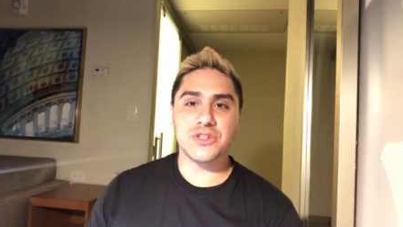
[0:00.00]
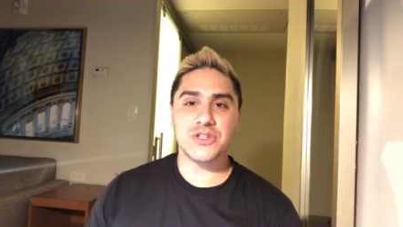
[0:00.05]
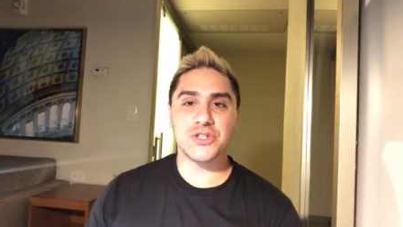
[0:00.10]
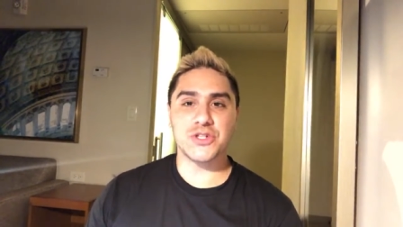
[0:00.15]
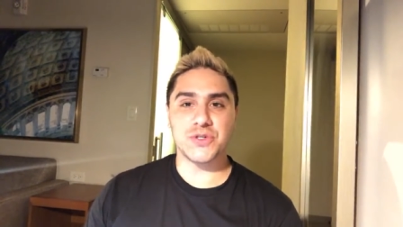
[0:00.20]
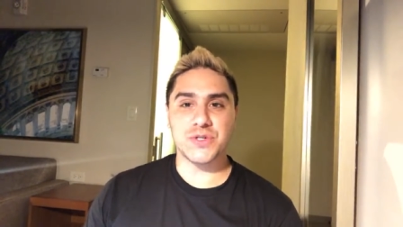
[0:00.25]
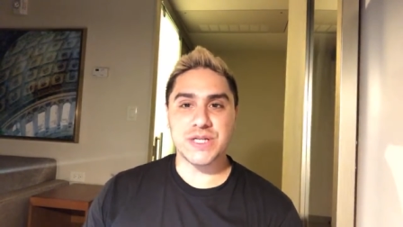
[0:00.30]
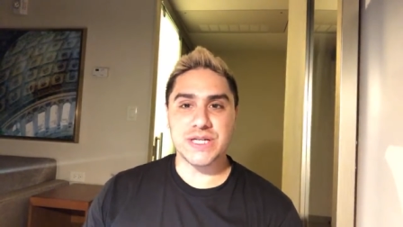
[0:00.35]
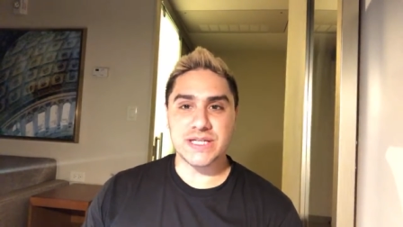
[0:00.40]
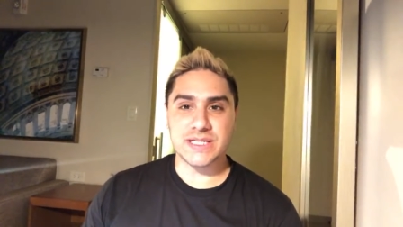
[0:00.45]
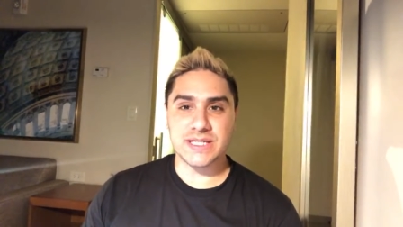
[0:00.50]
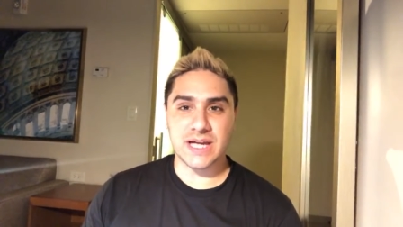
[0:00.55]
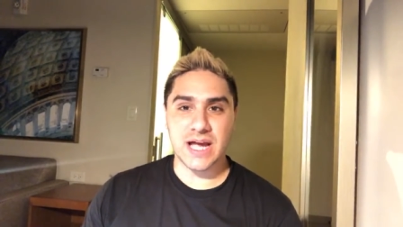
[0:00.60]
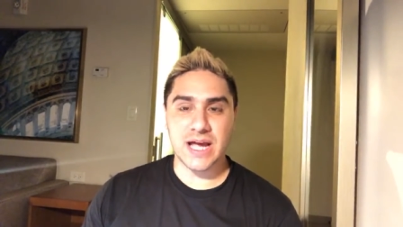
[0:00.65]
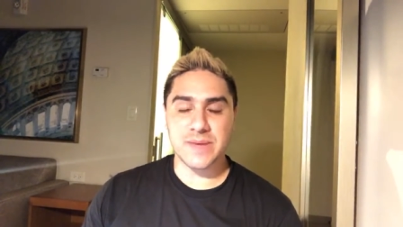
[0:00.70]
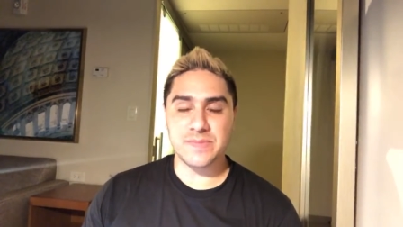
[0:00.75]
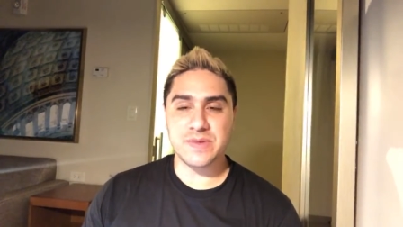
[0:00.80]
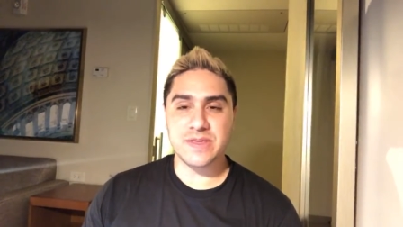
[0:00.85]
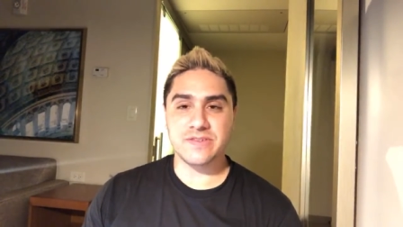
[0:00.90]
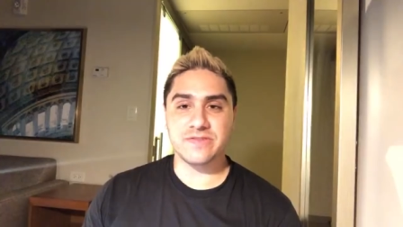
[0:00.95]
Street
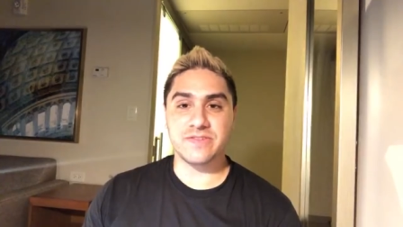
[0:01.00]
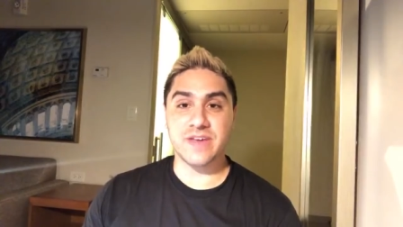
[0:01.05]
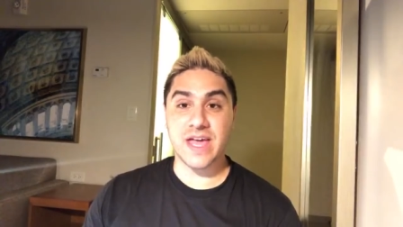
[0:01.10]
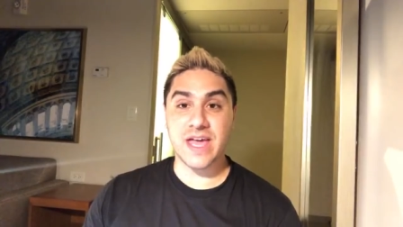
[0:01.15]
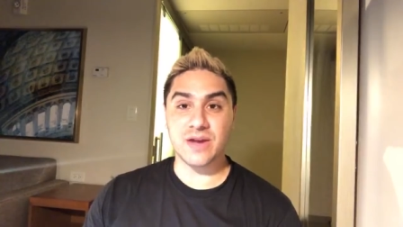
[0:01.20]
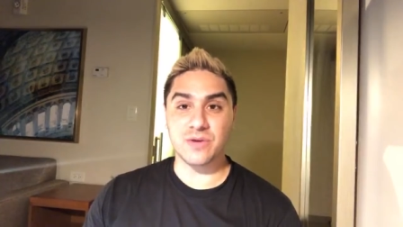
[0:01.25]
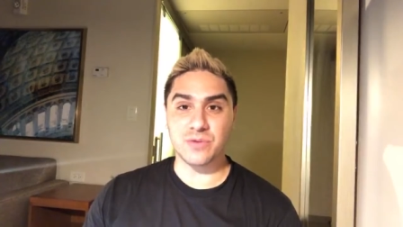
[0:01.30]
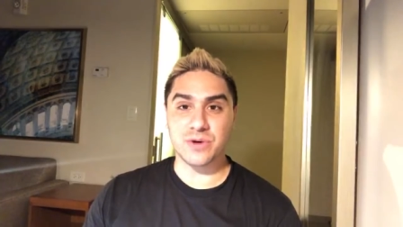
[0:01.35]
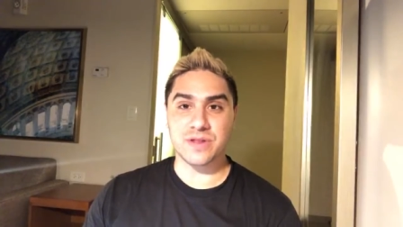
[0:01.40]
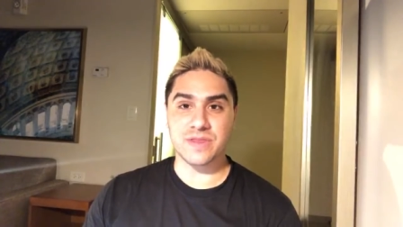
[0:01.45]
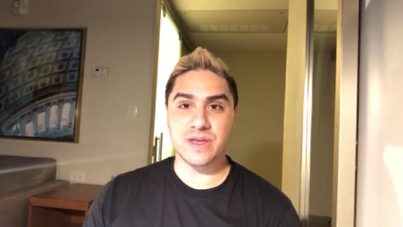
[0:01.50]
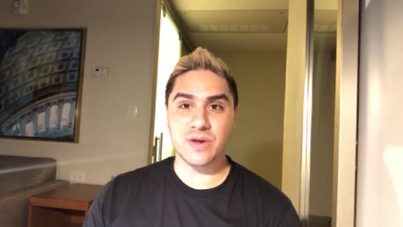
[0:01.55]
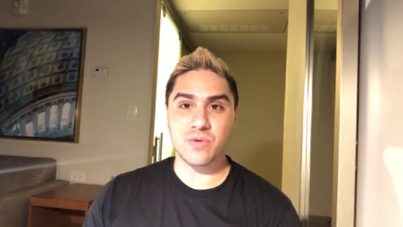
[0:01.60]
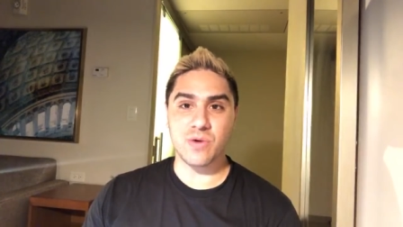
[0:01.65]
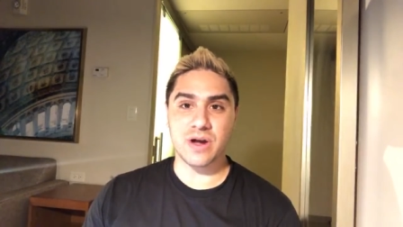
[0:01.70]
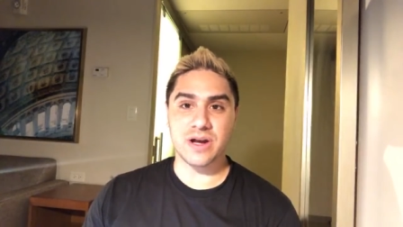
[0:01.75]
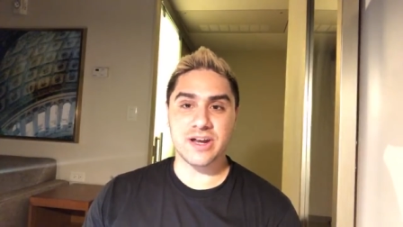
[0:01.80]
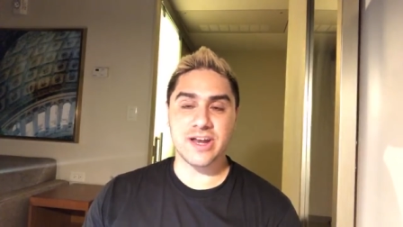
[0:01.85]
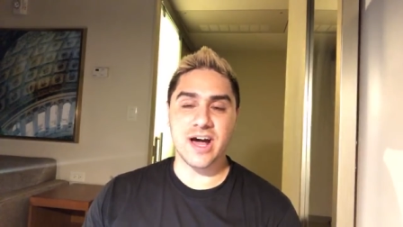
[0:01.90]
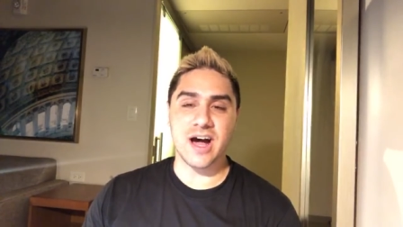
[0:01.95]
type event where they
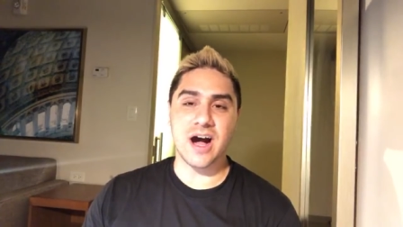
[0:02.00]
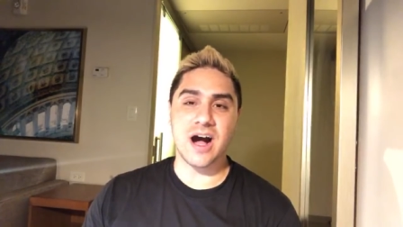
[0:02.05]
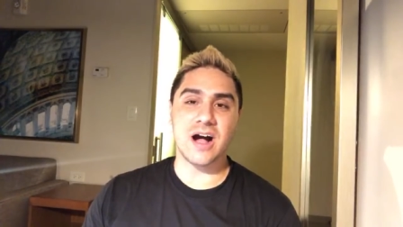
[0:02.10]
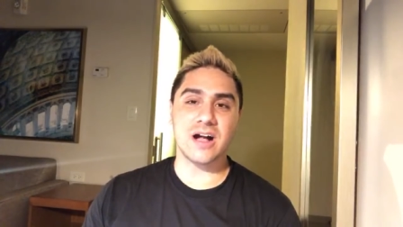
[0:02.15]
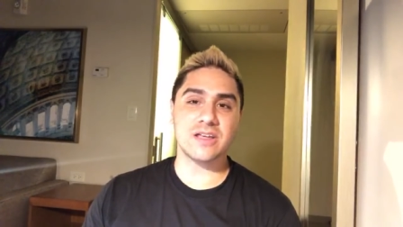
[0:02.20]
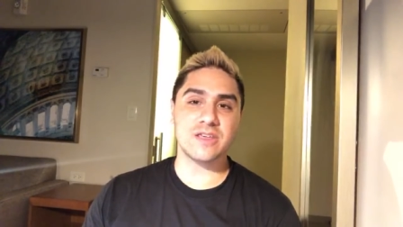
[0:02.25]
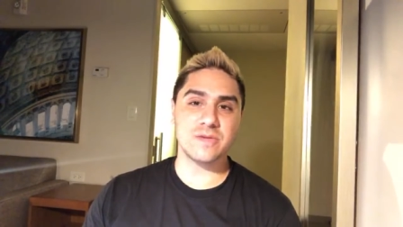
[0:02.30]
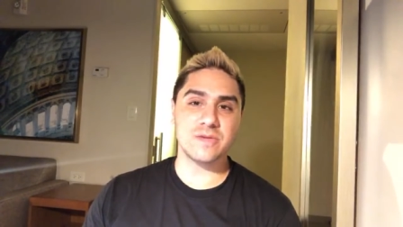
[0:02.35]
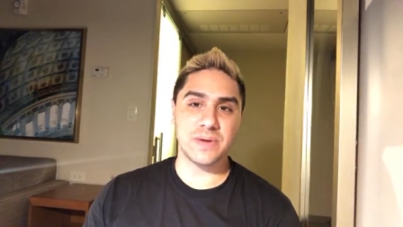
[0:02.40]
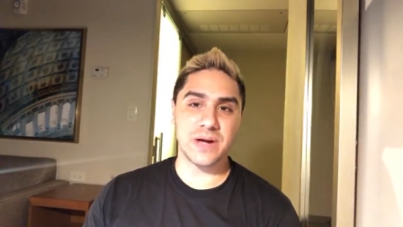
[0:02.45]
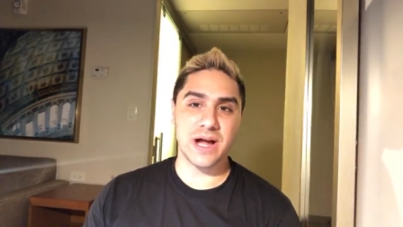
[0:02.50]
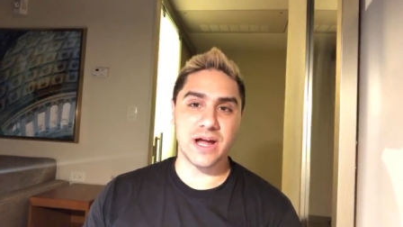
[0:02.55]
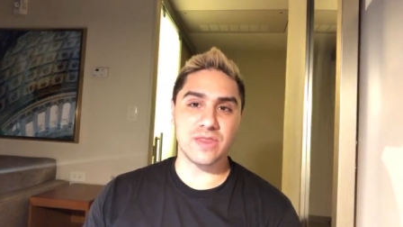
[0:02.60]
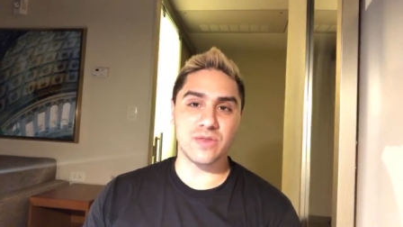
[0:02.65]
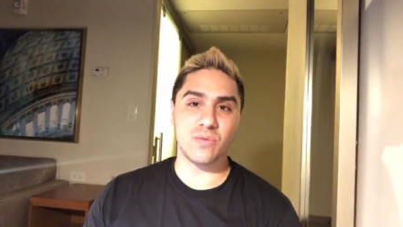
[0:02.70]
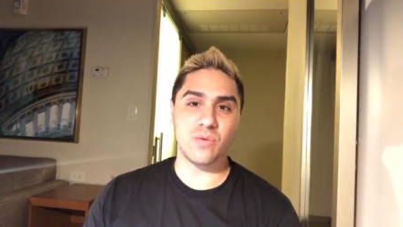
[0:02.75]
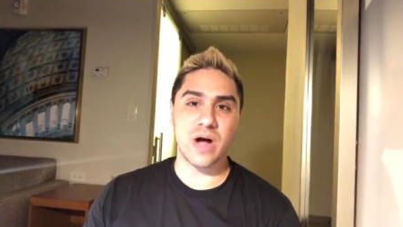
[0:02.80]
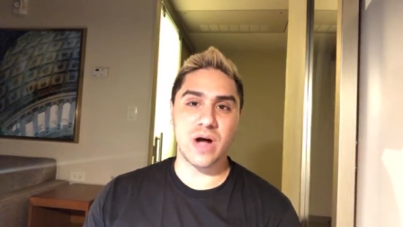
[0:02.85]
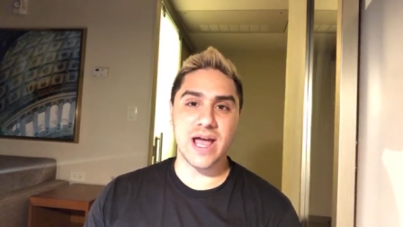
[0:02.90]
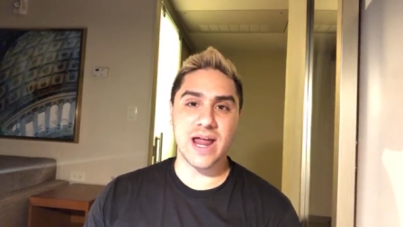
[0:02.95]
wanted to occupy
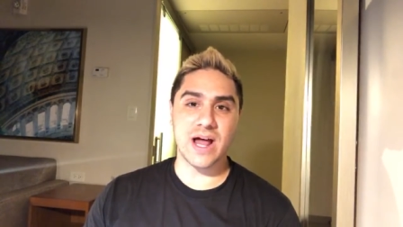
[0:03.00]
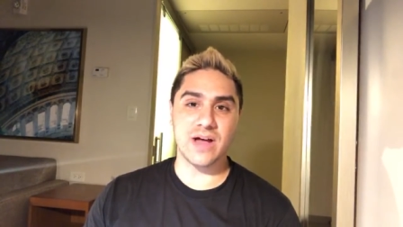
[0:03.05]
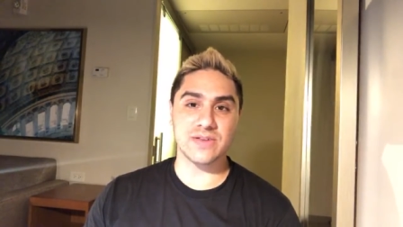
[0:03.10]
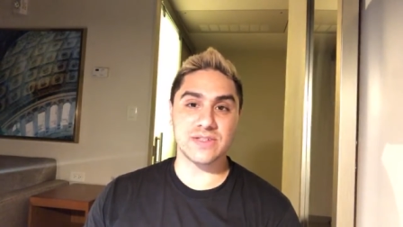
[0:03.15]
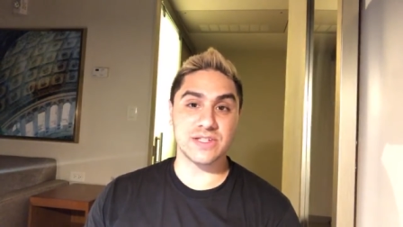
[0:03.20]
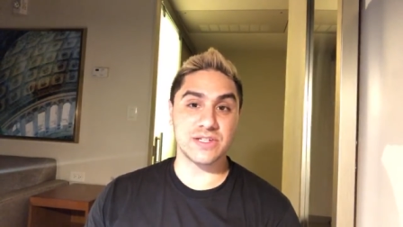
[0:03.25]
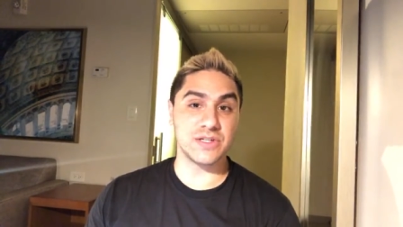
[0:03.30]
the White House,